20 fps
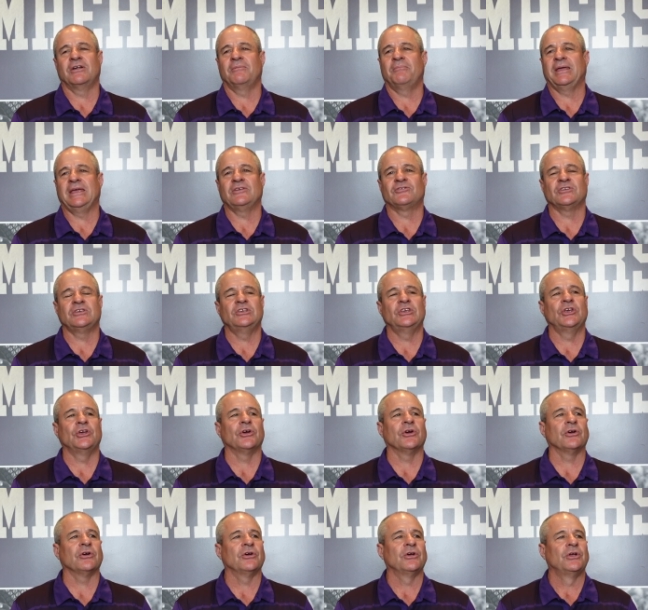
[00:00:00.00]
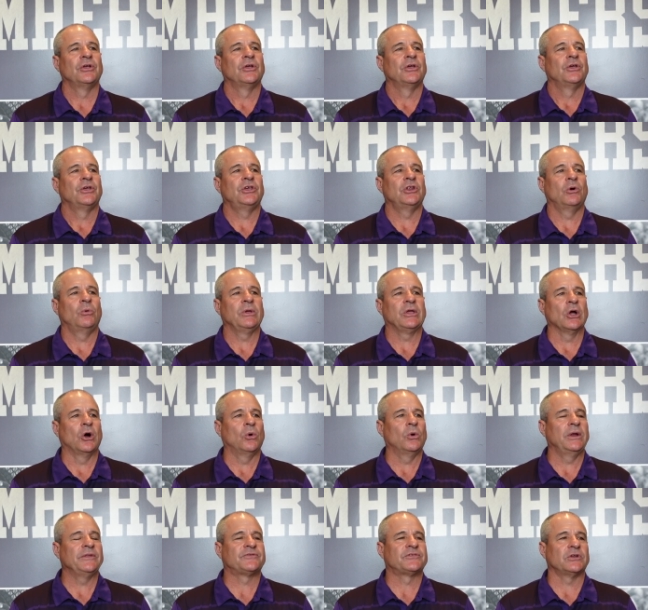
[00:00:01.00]
amazing year. We
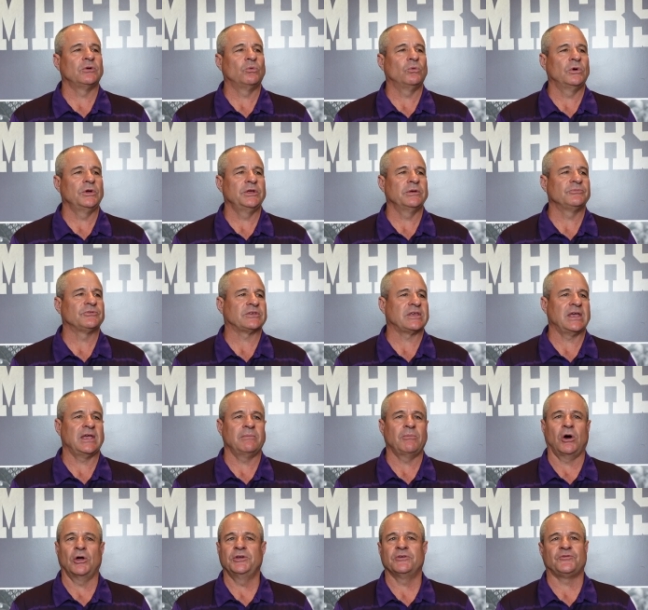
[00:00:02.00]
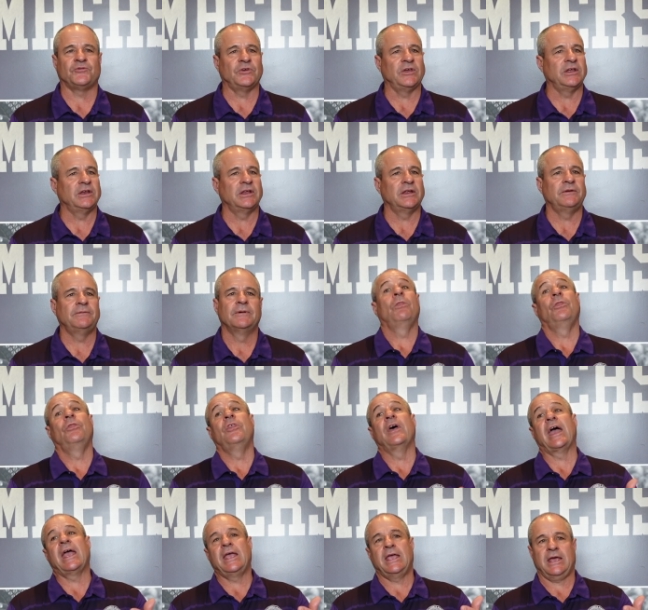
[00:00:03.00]
go into the Williams game undefeated.
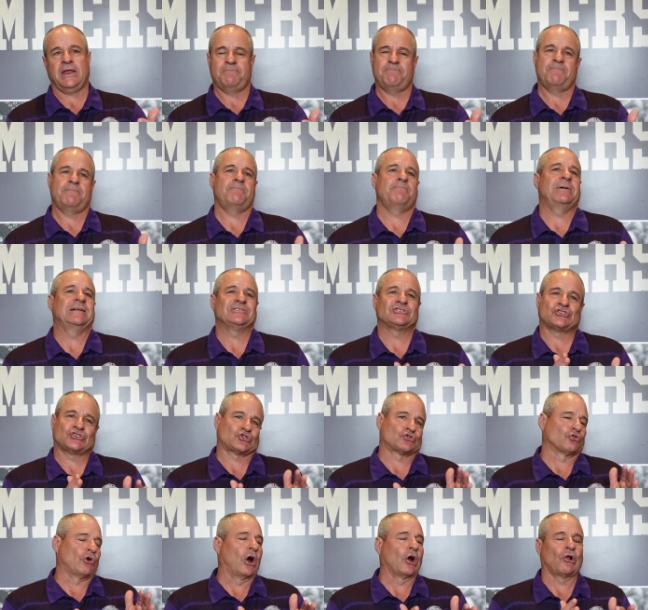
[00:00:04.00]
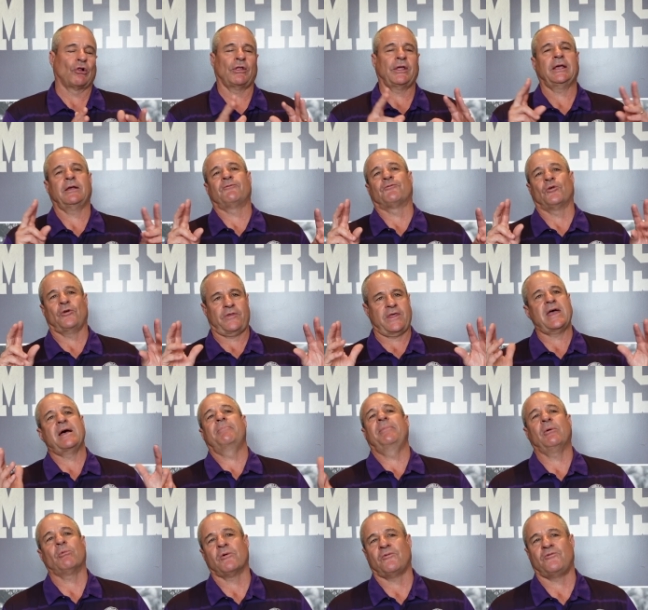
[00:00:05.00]
They had been struggling for them. They were